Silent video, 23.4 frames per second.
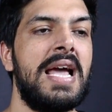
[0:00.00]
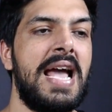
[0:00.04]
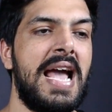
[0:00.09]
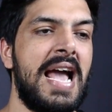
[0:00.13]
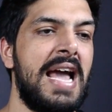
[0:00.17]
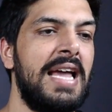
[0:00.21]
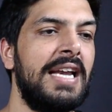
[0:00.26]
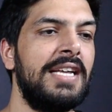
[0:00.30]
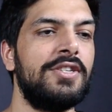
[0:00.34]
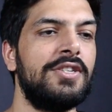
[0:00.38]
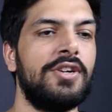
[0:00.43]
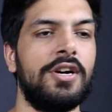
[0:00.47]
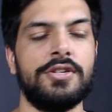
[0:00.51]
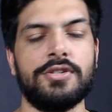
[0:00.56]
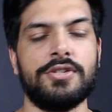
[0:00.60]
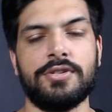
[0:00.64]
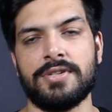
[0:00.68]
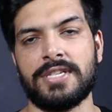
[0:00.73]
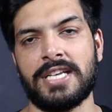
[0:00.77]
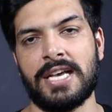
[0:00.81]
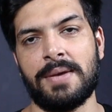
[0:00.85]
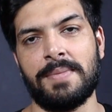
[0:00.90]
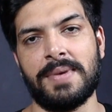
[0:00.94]
N is
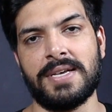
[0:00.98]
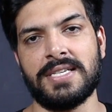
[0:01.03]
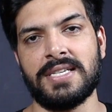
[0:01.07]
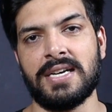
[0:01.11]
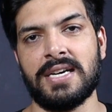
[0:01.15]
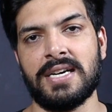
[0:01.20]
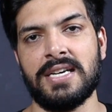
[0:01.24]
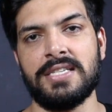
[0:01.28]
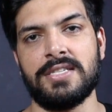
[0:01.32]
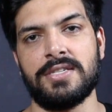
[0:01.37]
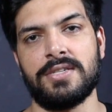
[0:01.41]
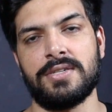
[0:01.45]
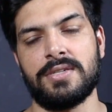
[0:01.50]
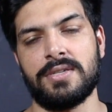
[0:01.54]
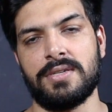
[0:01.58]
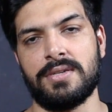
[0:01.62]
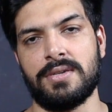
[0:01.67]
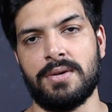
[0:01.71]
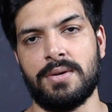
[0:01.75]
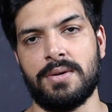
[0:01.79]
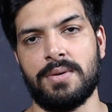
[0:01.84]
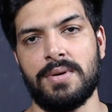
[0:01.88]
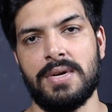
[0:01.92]
also same as English.
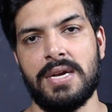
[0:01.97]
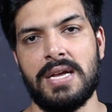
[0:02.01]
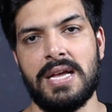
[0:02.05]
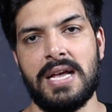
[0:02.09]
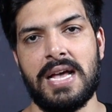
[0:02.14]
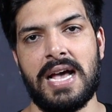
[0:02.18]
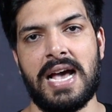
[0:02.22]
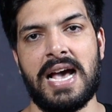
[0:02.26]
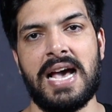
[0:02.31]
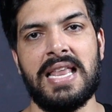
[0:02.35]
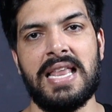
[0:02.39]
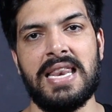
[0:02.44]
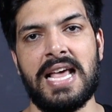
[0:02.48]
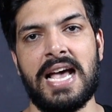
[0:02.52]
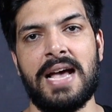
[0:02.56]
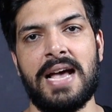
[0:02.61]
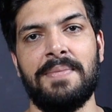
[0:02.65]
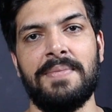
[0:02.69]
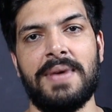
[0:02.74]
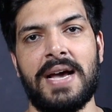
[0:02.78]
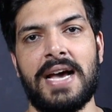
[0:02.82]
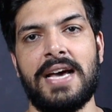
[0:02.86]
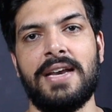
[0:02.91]
So L,
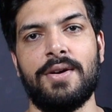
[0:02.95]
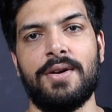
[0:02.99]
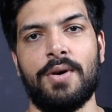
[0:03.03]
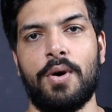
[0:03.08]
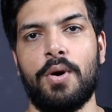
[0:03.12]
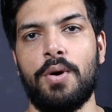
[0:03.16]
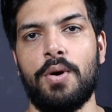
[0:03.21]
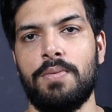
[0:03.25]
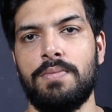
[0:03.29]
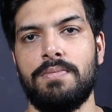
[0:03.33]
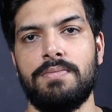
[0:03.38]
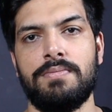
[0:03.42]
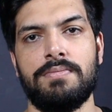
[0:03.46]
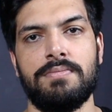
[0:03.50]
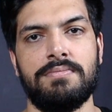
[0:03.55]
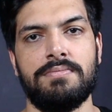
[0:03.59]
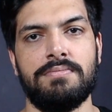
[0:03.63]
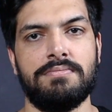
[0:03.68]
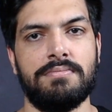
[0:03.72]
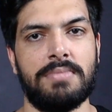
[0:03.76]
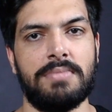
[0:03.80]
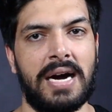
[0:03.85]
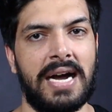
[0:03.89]
M, N, O.
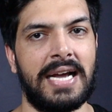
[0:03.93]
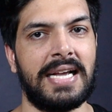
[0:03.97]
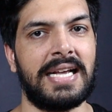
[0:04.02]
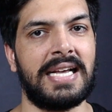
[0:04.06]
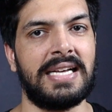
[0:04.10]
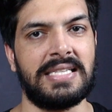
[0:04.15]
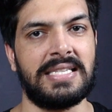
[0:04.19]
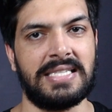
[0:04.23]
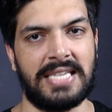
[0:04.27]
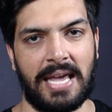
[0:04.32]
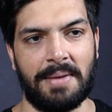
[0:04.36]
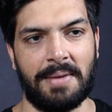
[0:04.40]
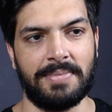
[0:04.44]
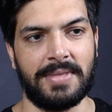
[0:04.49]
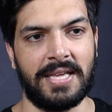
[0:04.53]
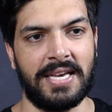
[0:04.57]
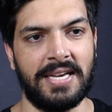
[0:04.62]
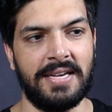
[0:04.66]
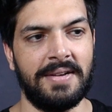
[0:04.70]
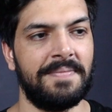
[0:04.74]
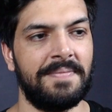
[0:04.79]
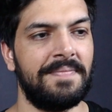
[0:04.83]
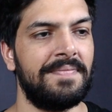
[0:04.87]
I guess same
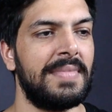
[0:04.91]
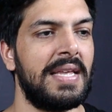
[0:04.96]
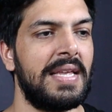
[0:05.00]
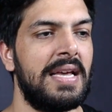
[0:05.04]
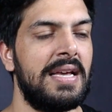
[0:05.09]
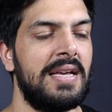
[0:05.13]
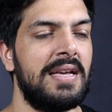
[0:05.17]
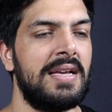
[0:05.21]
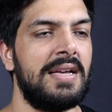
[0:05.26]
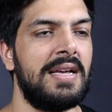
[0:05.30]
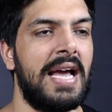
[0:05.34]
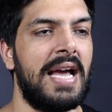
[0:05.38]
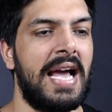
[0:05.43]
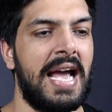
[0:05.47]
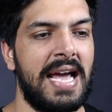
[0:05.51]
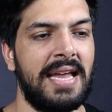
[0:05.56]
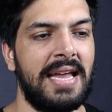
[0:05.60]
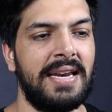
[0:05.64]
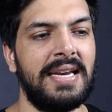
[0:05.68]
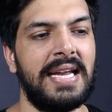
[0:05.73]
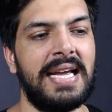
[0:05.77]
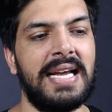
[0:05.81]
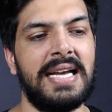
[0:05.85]
thing.
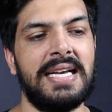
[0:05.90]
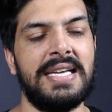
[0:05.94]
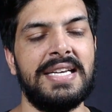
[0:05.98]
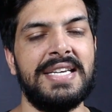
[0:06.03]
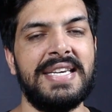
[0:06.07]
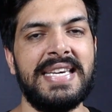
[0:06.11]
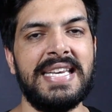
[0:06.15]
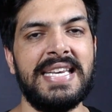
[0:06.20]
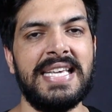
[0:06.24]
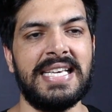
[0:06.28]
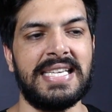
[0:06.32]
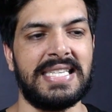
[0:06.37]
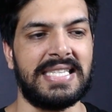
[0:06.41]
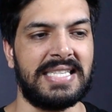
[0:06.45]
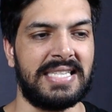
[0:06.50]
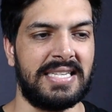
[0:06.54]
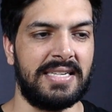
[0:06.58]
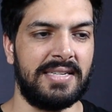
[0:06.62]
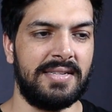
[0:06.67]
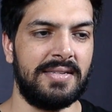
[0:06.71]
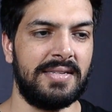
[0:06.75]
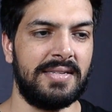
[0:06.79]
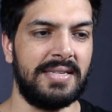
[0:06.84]
And
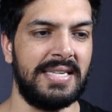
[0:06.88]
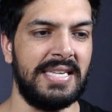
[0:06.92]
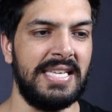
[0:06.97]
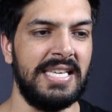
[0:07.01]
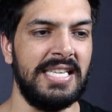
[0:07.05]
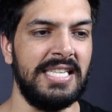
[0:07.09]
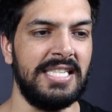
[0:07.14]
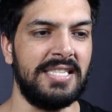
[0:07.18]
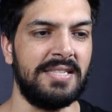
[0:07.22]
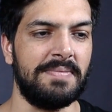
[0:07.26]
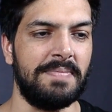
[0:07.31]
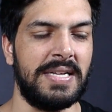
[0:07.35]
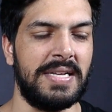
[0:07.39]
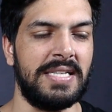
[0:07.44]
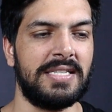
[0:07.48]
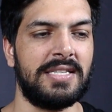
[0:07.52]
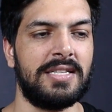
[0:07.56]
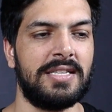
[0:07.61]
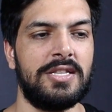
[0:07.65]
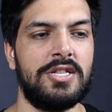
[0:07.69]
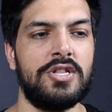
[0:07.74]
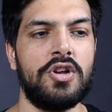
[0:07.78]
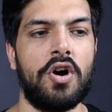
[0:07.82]
Nicht. Nicht
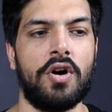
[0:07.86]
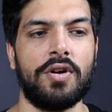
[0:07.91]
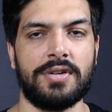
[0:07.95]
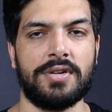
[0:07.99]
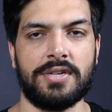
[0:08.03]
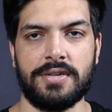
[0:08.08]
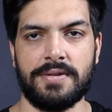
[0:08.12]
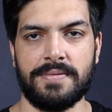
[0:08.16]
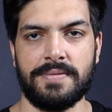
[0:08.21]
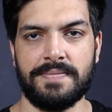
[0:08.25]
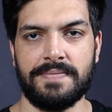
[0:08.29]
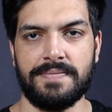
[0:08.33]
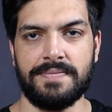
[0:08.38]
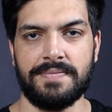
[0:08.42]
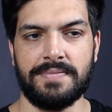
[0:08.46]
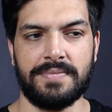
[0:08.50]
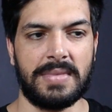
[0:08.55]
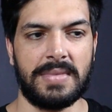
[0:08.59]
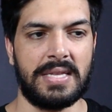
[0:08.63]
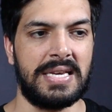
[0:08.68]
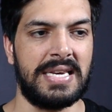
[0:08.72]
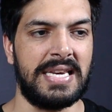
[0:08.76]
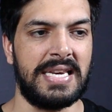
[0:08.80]
means not.
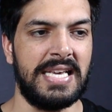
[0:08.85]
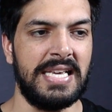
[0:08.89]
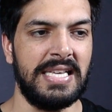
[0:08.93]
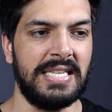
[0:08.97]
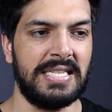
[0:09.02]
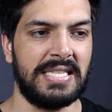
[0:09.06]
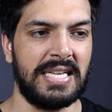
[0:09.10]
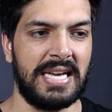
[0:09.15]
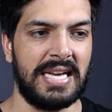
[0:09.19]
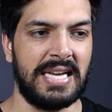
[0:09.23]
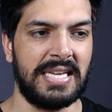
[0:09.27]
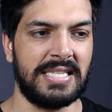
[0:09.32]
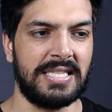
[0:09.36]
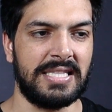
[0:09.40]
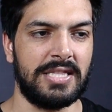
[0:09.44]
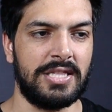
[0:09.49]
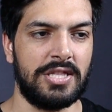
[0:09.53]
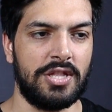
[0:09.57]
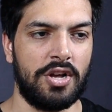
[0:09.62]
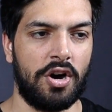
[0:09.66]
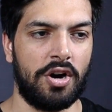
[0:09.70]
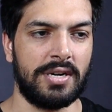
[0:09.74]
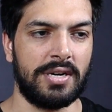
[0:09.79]
Nicht is
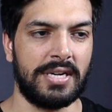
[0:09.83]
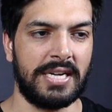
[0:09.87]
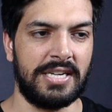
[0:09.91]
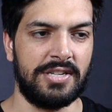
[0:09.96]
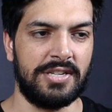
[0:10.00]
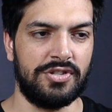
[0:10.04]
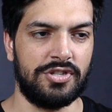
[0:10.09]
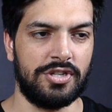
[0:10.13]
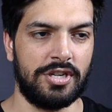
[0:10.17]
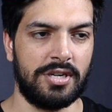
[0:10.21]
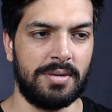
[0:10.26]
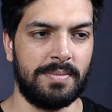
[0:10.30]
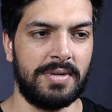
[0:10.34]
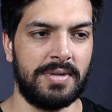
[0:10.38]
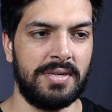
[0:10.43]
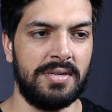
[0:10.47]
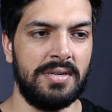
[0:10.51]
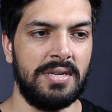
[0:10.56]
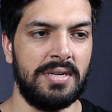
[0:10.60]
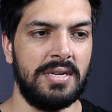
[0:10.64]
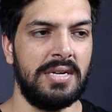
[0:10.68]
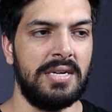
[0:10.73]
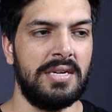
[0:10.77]
not in
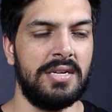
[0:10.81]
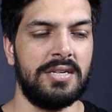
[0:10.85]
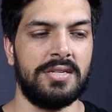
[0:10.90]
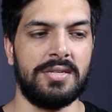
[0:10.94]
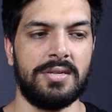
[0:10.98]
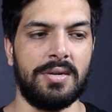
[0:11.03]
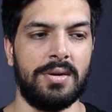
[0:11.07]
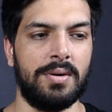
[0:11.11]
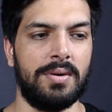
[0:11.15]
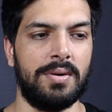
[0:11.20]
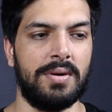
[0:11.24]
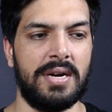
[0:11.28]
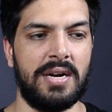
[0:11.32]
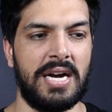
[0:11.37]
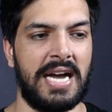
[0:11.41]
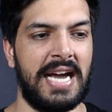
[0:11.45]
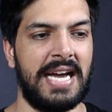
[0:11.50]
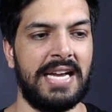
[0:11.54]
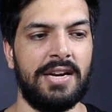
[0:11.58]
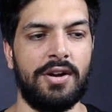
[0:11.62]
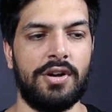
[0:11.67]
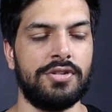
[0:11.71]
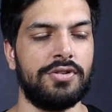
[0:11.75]
German. So
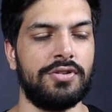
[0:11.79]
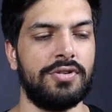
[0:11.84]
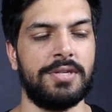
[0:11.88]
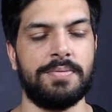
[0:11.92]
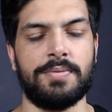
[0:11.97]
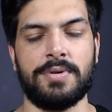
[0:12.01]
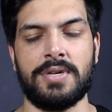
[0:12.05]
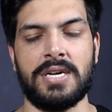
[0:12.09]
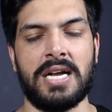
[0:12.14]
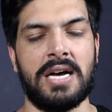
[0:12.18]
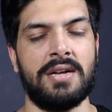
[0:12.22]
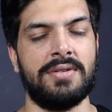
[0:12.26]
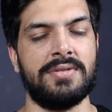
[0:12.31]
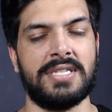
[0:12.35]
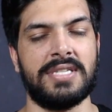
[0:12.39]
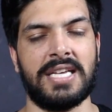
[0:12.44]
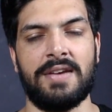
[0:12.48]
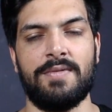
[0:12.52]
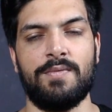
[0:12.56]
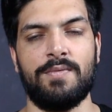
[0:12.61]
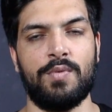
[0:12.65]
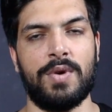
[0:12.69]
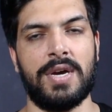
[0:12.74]
N also is pronounced
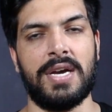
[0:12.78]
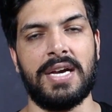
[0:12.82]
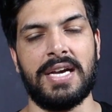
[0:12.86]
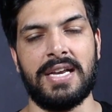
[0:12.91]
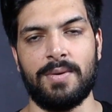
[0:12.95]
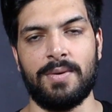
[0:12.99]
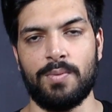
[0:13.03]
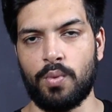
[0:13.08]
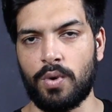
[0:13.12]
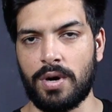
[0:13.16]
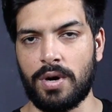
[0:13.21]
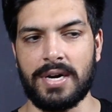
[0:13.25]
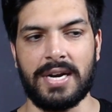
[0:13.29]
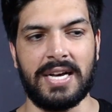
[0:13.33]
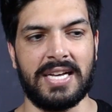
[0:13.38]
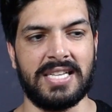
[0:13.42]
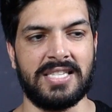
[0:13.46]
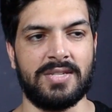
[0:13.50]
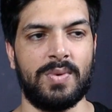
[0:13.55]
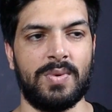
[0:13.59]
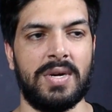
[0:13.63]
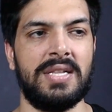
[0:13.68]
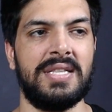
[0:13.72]
same way in word
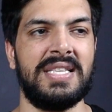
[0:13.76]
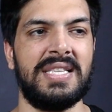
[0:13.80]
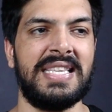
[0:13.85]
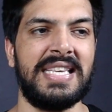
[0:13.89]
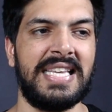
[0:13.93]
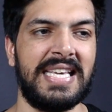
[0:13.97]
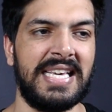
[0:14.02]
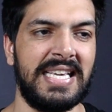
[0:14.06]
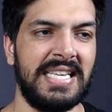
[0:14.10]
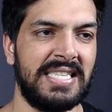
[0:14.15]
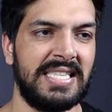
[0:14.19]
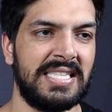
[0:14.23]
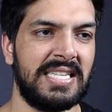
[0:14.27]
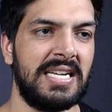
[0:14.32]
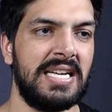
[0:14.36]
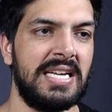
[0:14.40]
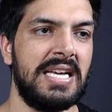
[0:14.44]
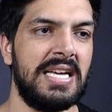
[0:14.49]
as well. Nicht.